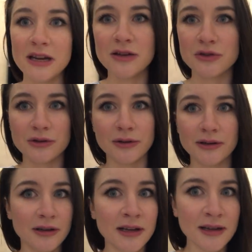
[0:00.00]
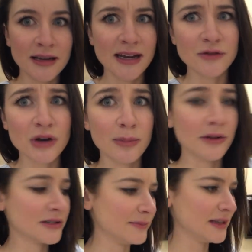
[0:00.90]
in danger or get in trouble
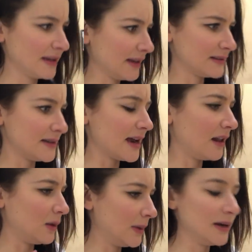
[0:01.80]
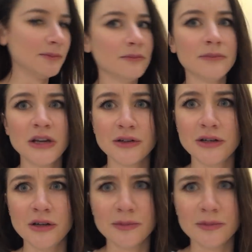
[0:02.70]
or something. Like, that's not all what I'm here to do.